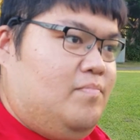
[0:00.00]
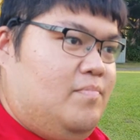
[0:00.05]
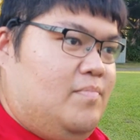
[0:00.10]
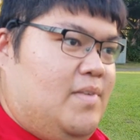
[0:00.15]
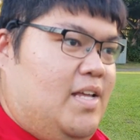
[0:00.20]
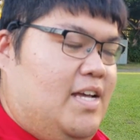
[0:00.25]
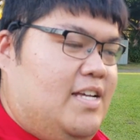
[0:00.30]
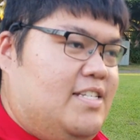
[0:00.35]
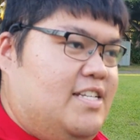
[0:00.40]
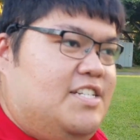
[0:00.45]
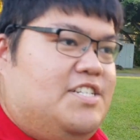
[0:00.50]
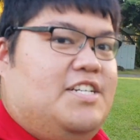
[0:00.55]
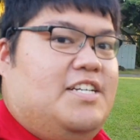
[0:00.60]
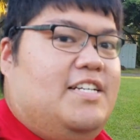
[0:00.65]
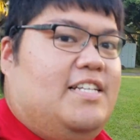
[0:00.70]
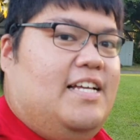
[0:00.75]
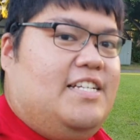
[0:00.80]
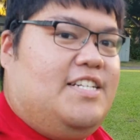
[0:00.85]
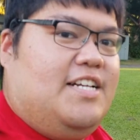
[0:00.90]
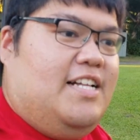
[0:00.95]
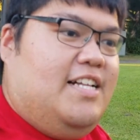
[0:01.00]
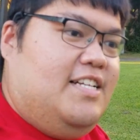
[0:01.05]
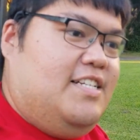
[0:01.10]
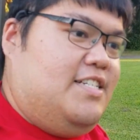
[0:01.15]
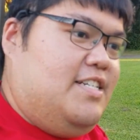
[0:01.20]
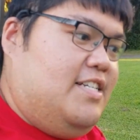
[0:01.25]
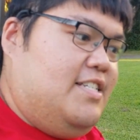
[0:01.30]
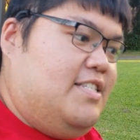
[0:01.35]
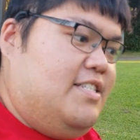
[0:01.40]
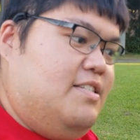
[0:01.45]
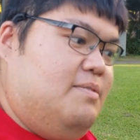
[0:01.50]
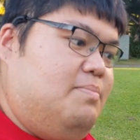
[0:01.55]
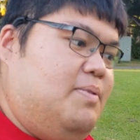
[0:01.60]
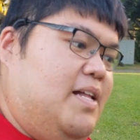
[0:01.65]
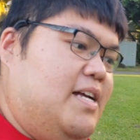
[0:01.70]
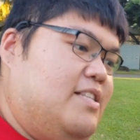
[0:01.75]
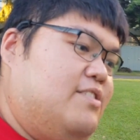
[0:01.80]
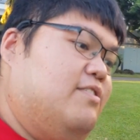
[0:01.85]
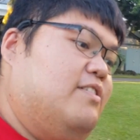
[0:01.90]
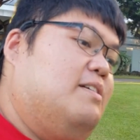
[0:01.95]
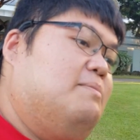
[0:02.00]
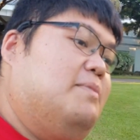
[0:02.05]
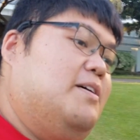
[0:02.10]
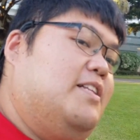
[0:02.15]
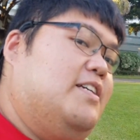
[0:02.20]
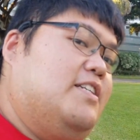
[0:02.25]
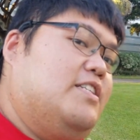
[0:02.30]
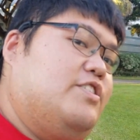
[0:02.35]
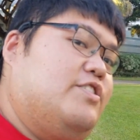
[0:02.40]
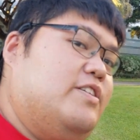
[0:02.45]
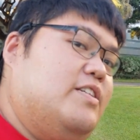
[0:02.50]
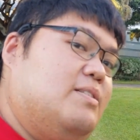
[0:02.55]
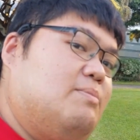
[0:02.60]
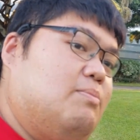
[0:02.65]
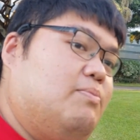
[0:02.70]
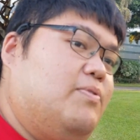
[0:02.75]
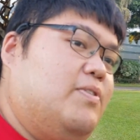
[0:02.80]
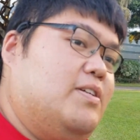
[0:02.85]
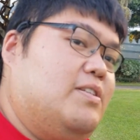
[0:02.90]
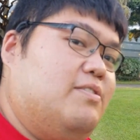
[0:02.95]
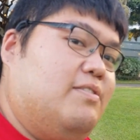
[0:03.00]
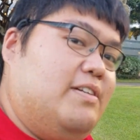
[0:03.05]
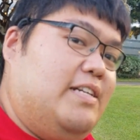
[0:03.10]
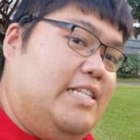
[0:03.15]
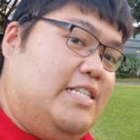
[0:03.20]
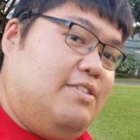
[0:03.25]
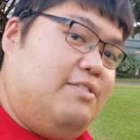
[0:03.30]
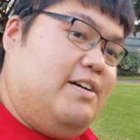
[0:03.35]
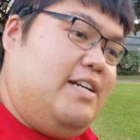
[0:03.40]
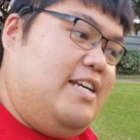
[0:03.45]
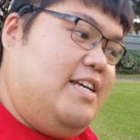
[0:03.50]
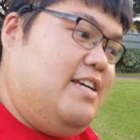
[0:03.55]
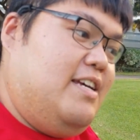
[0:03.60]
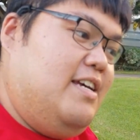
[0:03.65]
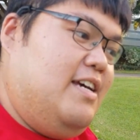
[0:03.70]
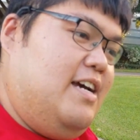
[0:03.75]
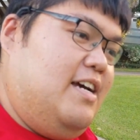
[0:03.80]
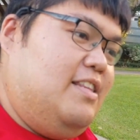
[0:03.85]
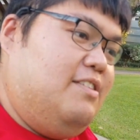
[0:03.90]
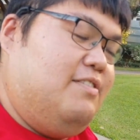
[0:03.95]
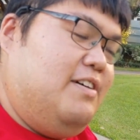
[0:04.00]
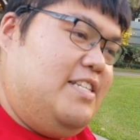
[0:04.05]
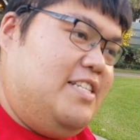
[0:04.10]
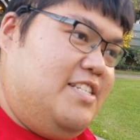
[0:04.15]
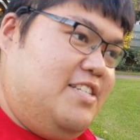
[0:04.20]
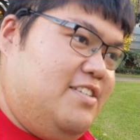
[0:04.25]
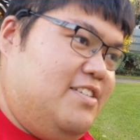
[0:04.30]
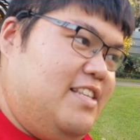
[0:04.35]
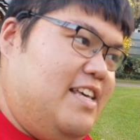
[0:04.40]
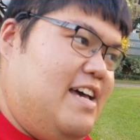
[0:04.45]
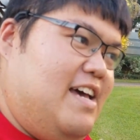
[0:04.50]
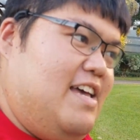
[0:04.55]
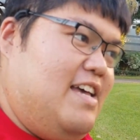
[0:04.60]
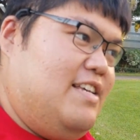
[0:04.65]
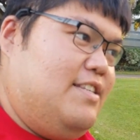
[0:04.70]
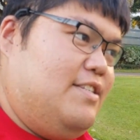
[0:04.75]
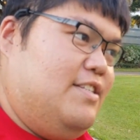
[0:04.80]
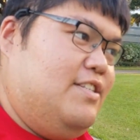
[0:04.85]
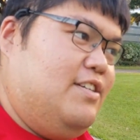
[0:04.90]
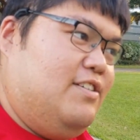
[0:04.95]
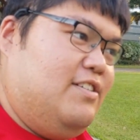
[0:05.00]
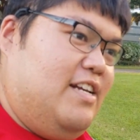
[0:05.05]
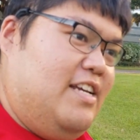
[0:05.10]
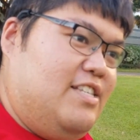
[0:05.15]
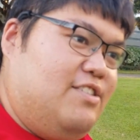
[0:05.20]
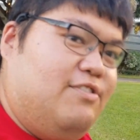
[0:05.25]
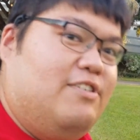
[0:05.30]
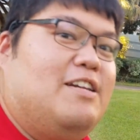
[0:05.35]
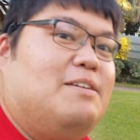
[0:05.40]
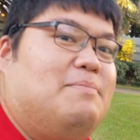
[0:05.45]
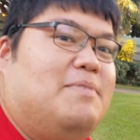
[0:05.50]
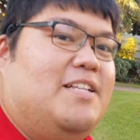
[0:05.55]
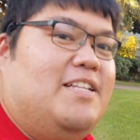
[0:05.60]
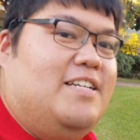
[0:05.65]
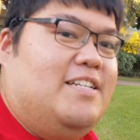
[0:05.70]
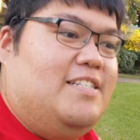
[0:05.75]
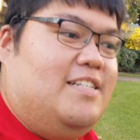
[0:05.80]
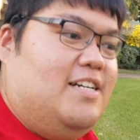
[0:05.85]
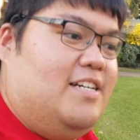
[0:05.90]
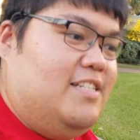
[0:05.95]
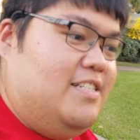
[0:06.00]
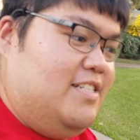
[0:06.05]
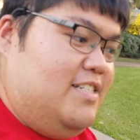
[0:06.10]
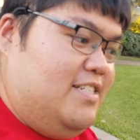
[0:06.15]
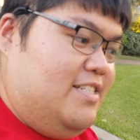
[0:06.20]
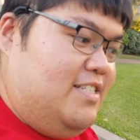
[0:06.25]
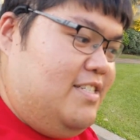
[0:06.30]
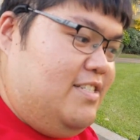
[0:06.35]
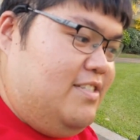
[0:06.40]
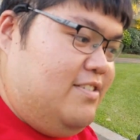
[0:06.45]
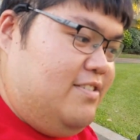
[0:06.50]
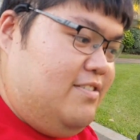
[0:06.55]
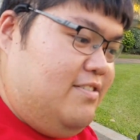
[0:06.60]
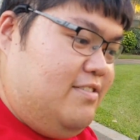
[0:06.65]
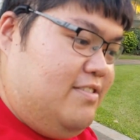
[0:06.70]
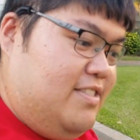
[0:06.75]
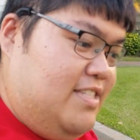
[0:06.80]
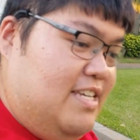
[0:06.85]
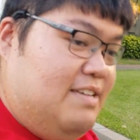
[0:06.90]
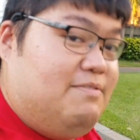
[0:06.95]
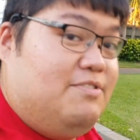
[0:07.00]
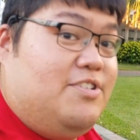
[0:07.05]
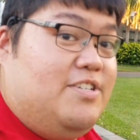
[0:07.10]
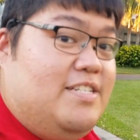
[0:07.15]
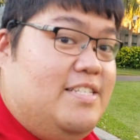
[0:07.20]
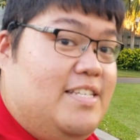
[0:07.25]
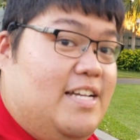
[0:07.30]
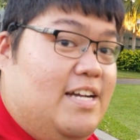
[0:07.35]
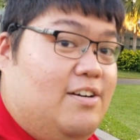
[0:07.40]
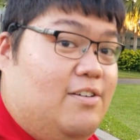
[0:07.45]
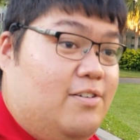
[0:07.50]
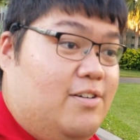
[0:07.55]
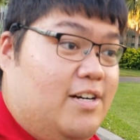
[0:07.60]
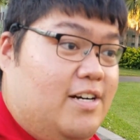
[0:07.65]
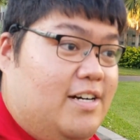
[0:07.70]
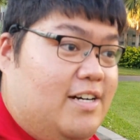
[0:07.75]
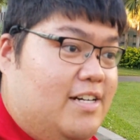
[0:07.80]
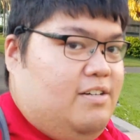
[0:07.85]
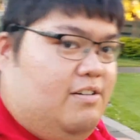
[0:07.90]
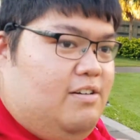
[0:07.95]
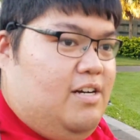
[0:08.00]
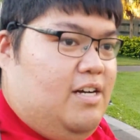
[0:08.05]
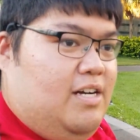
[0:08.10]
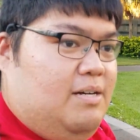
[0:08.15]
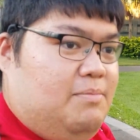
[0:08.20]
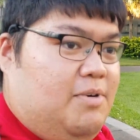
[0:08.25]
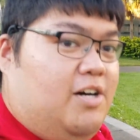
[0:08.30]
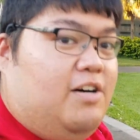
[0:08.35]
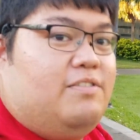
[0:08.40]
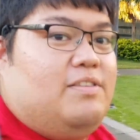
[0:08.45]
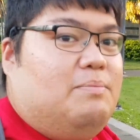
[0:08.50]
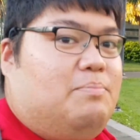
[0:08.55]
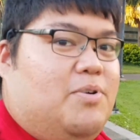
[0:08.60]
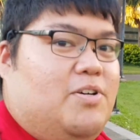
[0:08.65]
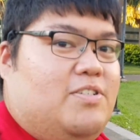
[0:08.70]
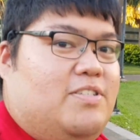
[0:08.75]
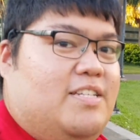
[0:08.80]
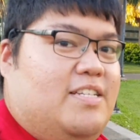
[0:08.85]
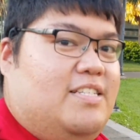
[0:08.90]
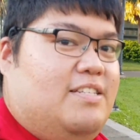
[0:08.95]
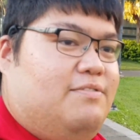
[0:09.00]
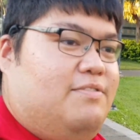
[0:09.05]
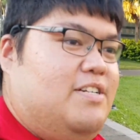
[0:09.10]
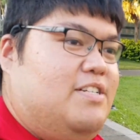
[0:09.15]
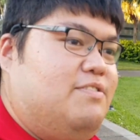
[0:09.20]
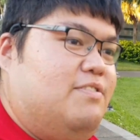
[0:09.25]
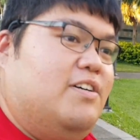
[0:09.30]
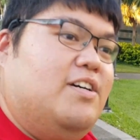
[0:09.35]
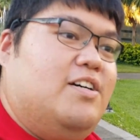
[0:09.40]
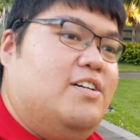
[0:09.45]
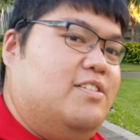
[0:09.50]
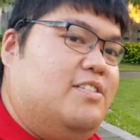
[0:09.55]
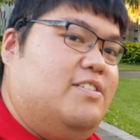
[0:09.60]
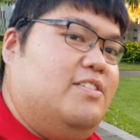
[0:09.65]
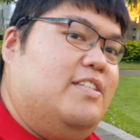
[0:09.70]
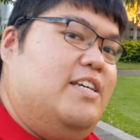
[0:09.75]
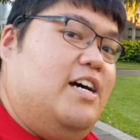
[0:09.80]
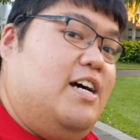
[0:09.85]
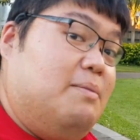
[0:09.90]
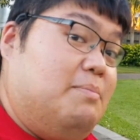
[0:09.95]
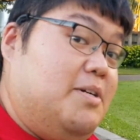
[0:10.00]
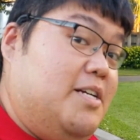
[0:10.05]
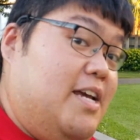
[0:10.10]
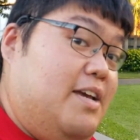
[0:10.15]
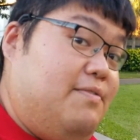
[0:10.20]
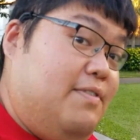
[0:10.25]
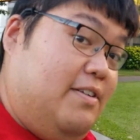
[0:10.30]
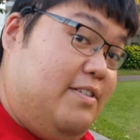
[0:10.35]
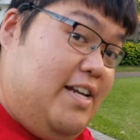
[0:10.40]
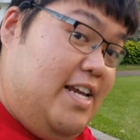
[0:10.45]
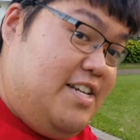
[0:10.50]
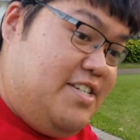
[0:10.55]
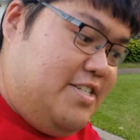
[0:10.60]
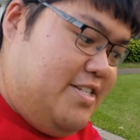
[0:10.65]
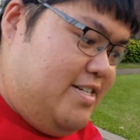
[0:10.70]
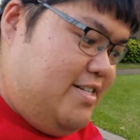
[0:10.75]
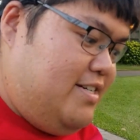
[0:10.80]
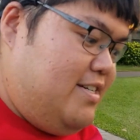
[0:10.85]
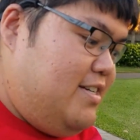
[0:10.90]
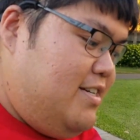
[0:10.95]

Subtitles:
And essentially that challenge is to plant 20 million trees before 2020, and the way to do that is to donate $20 million to teamtrees.org, all of the proceeds of which will go to the Arbor Day Foundation.